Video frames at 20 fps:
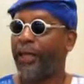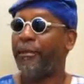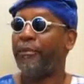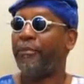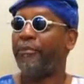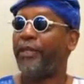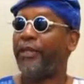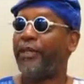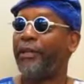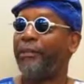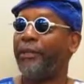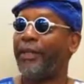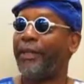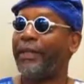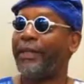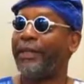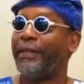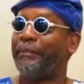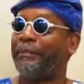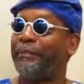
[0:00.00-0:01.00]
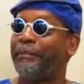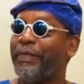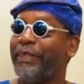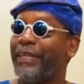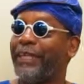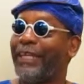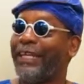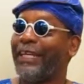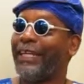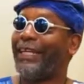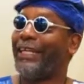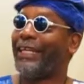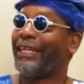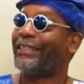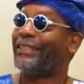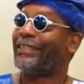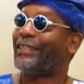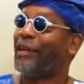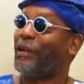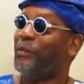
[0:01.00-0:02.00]
Brother Billy, it
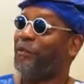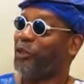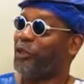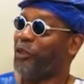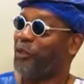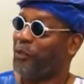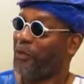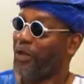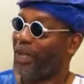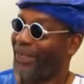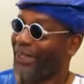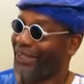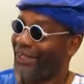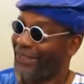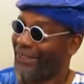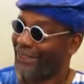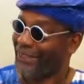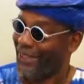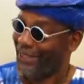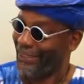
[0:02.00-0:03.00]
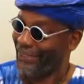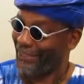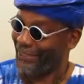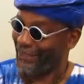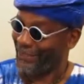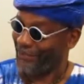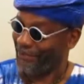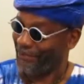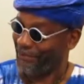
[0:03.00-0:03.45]
has come to my attention.